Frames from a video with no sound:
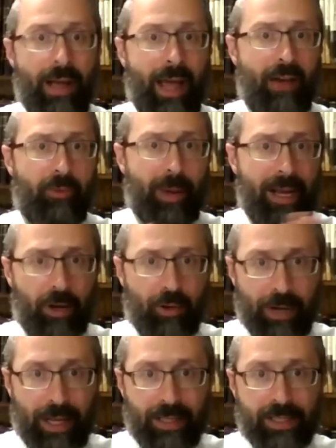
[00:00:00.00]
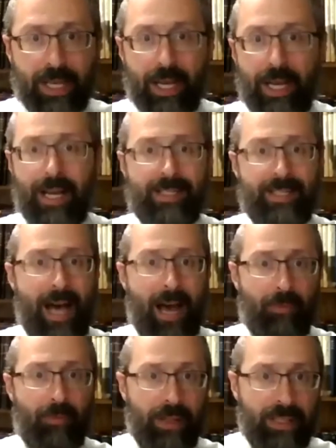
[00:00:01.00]
everybody agrees it's not
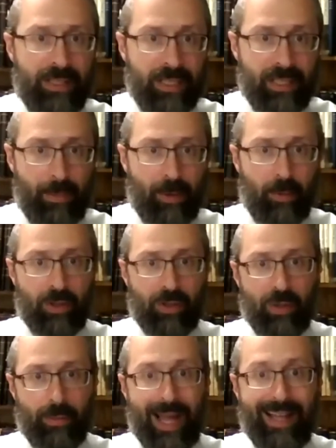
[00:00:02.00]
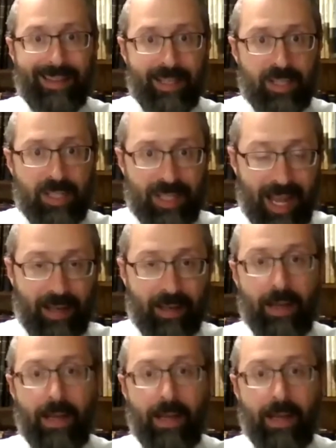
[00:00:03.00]
really susceptible to tumah at this state,